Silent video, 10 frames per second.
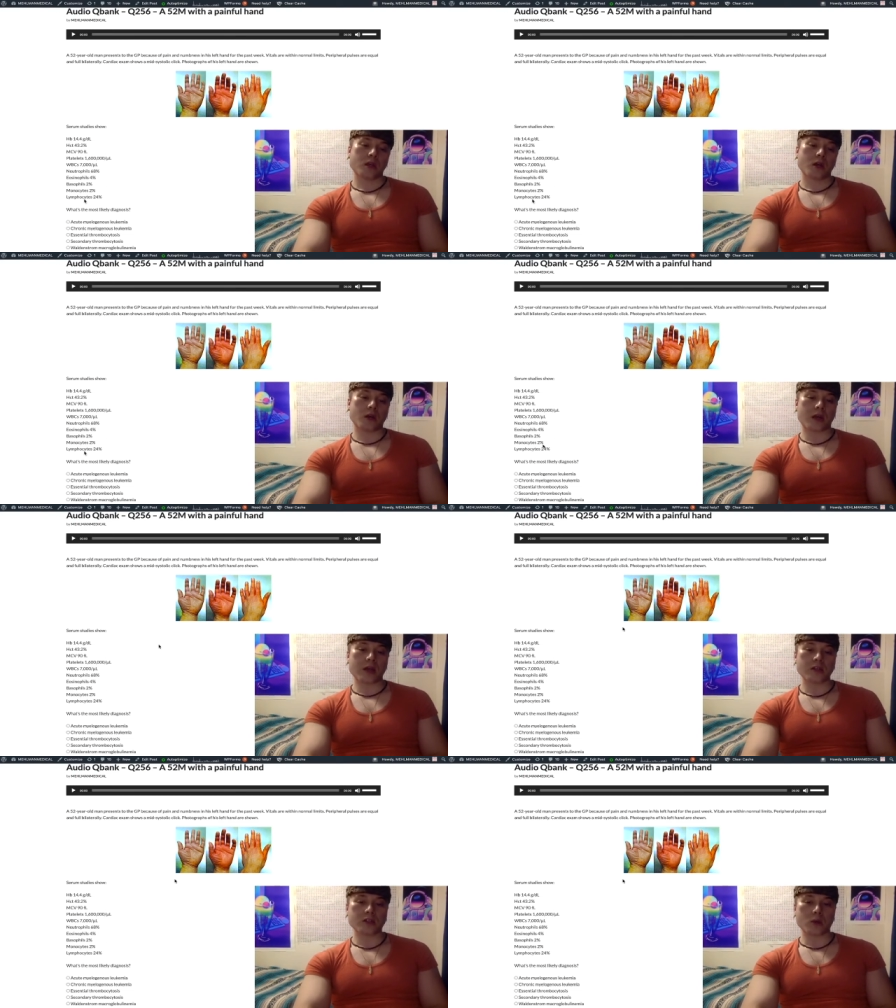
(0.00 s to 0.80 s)
Okay,
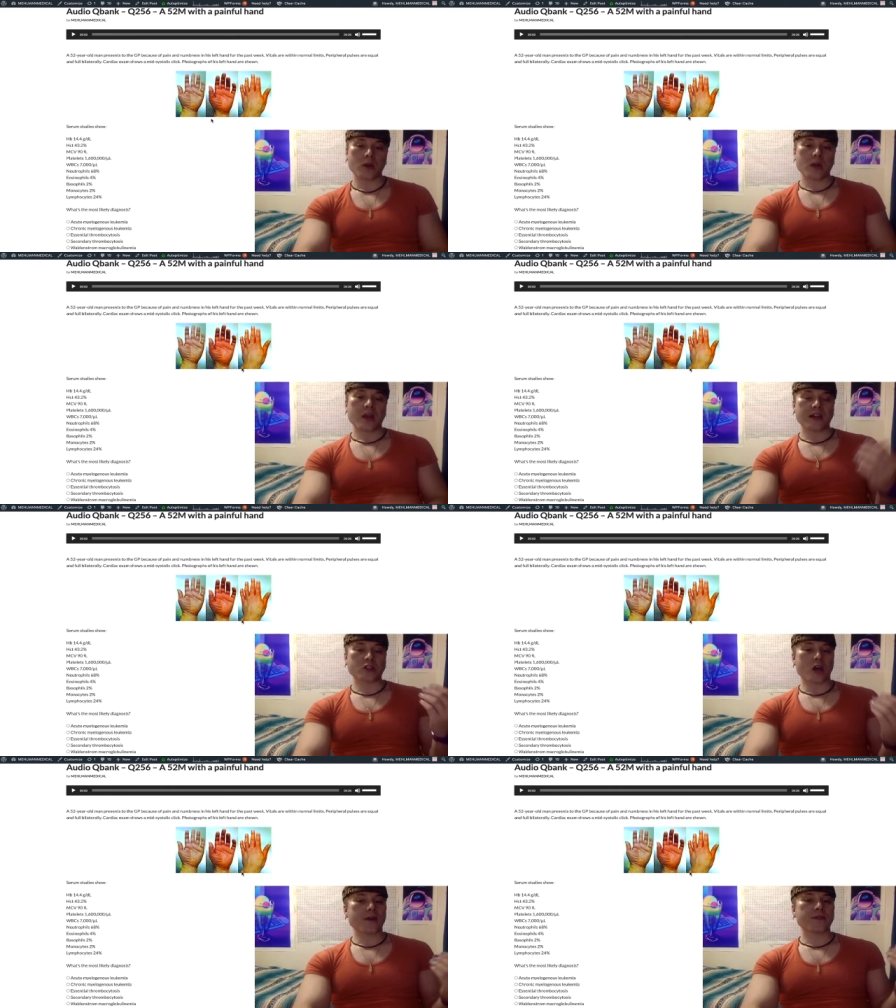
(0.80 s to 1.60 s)
so it's
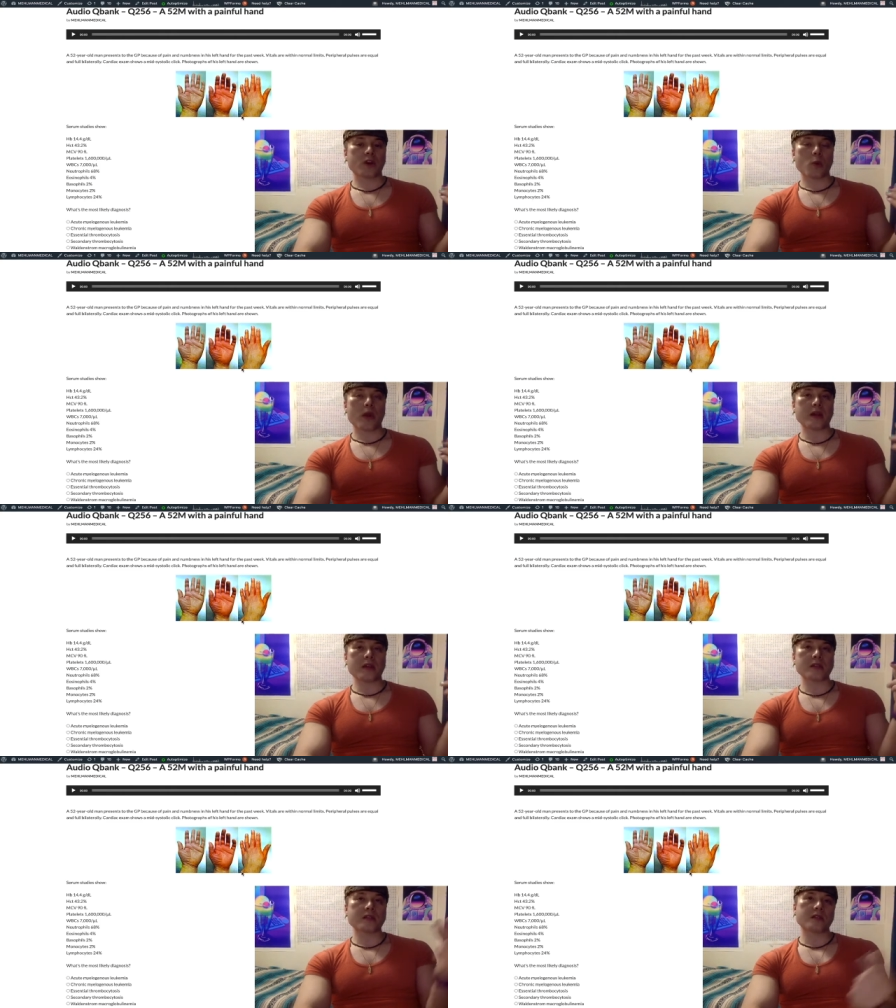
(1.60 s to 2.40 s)
often a way to
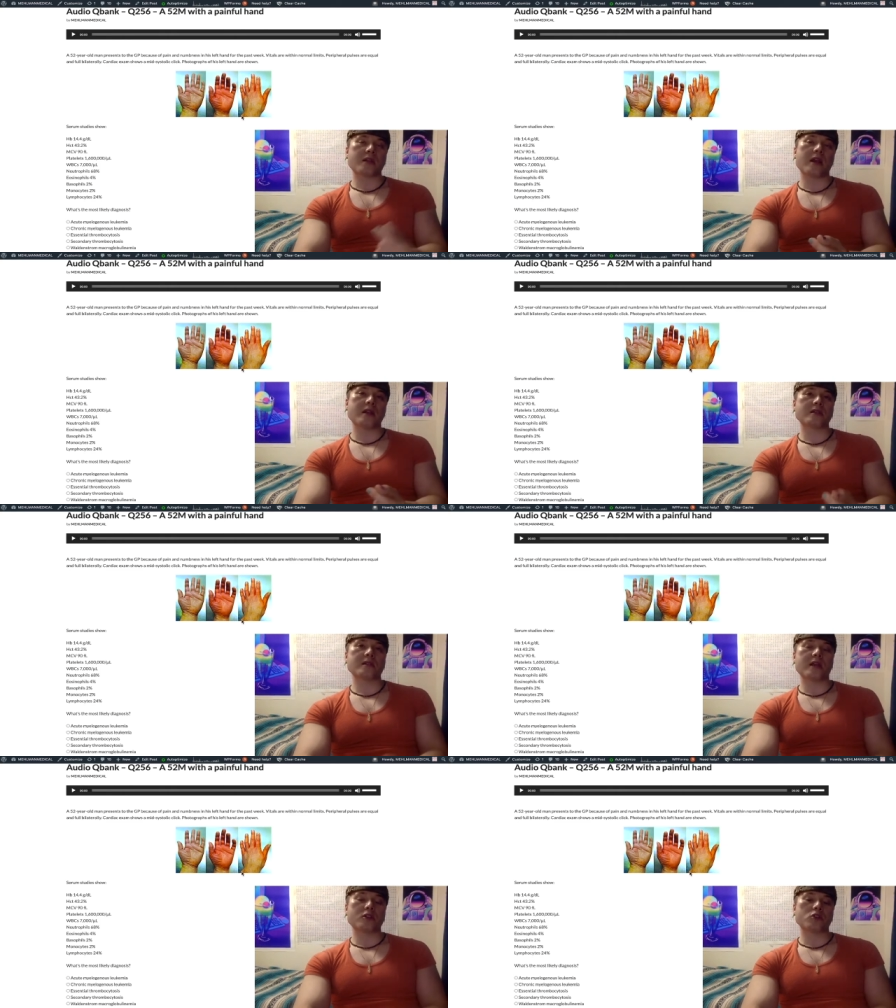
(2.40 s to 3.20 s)

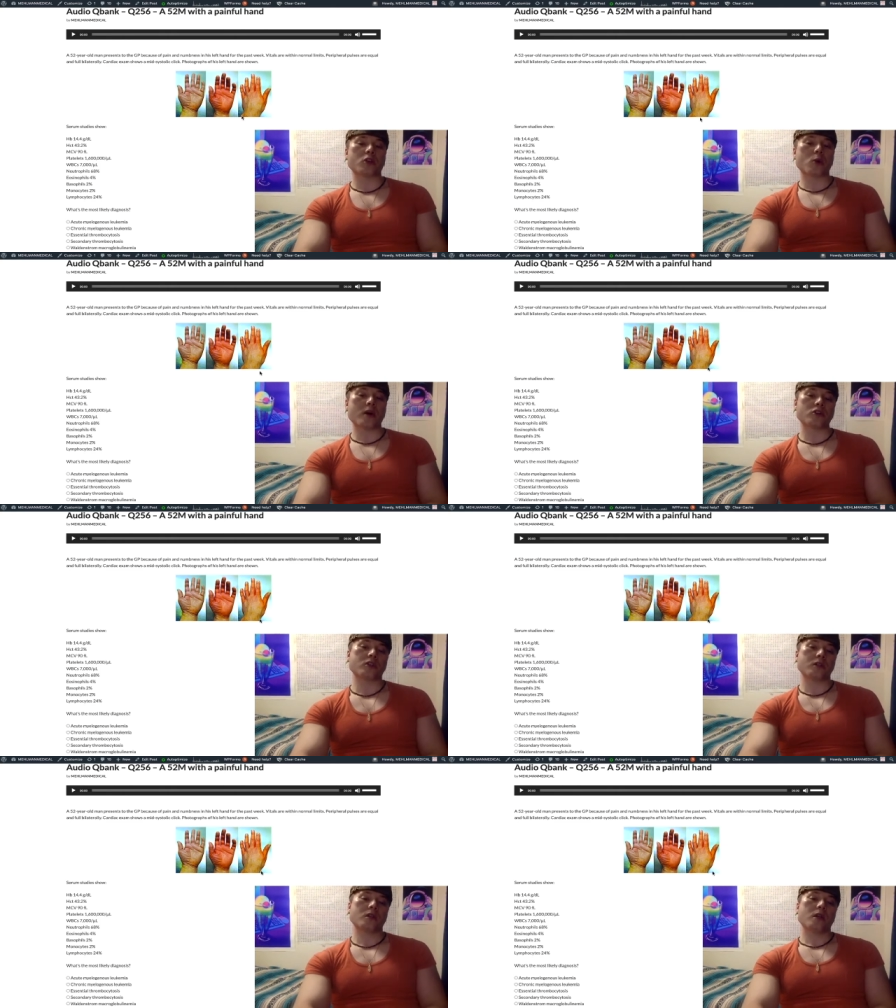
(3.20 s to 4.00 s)
instantaneously answer the
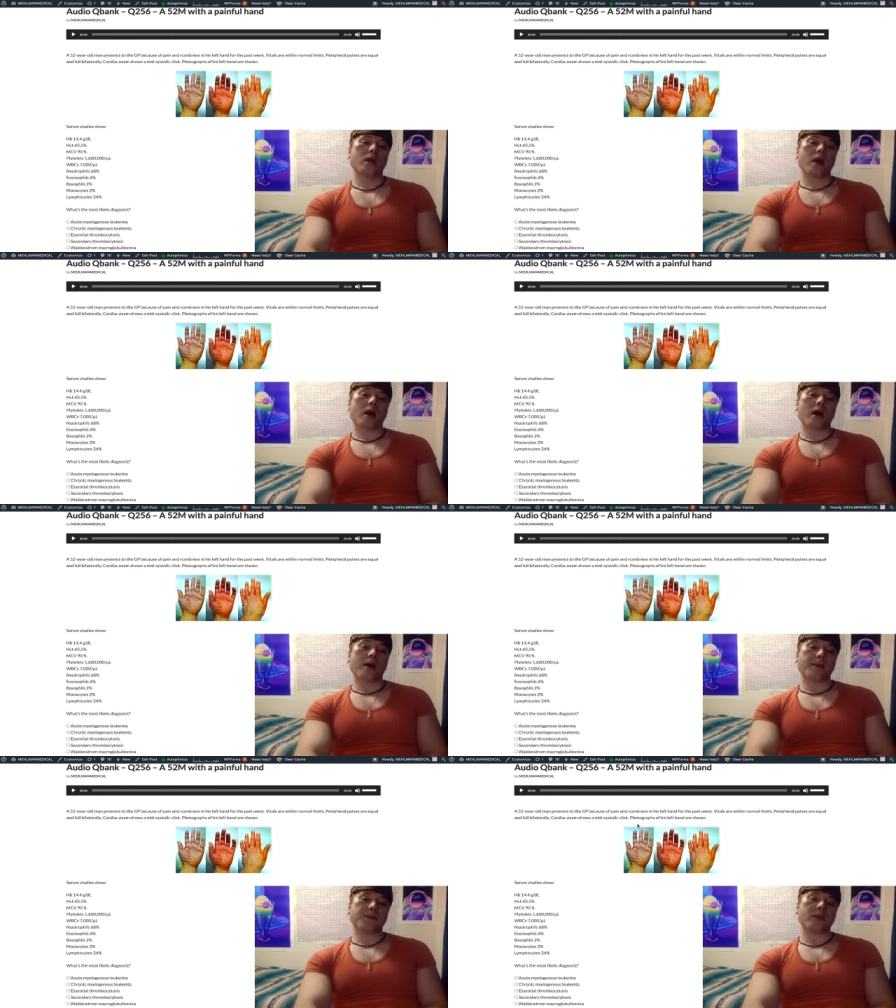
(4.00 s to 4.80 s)
question.
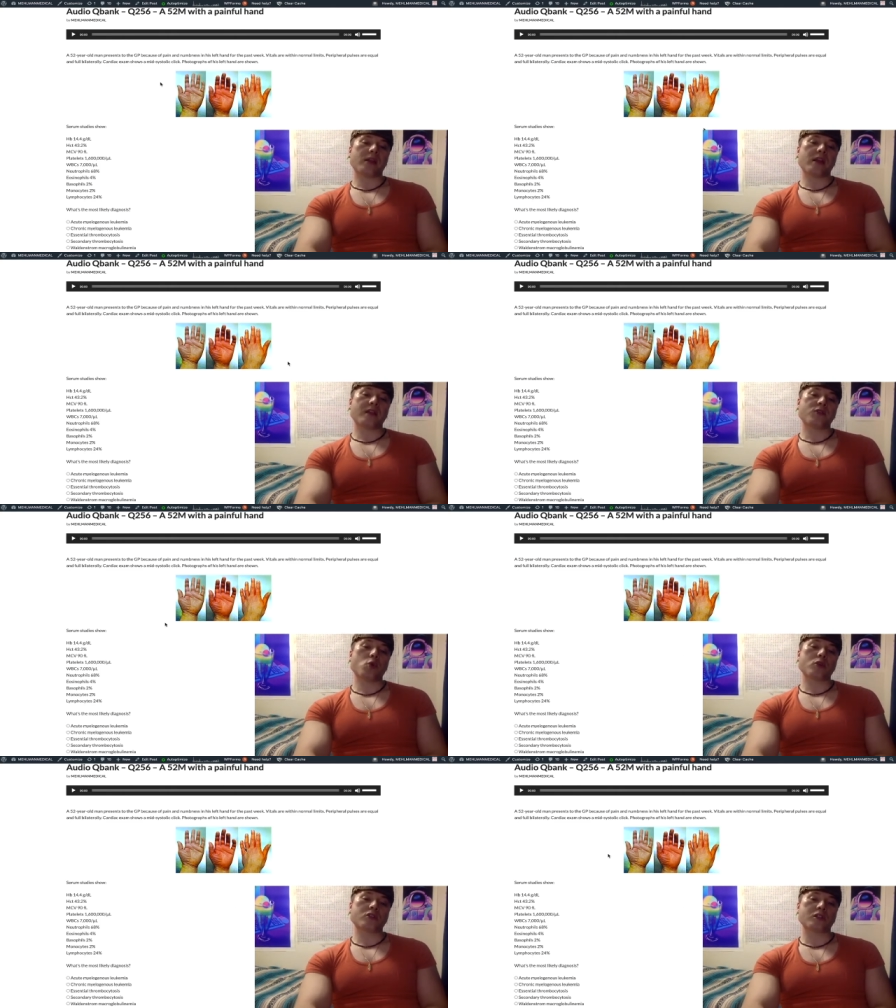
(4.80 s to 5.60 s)
Um, they like giving
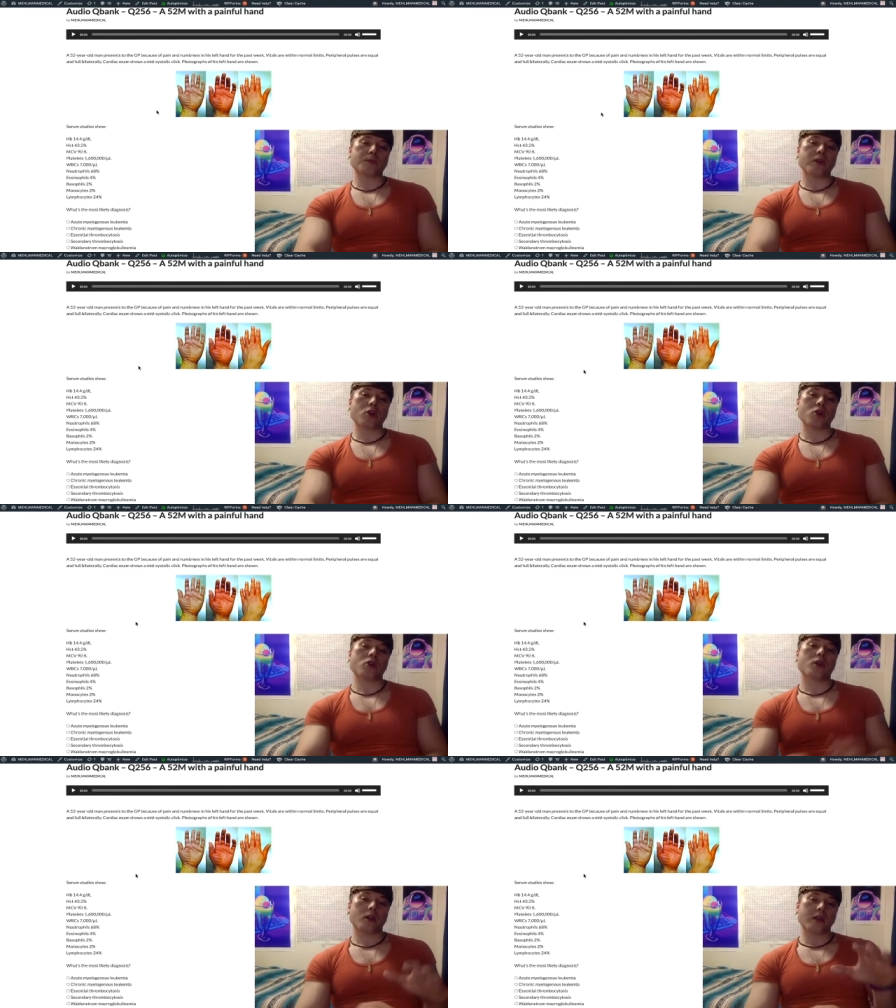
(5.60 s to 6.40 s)
you a smear
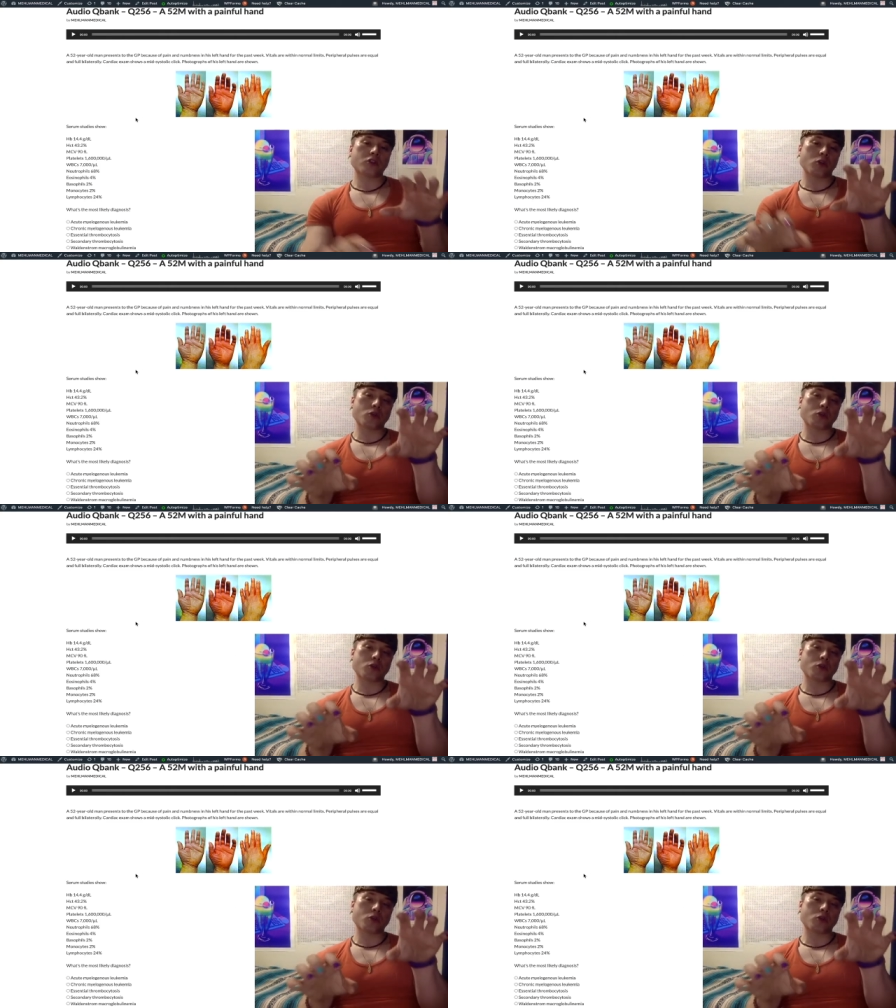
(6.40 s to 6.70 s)
that shows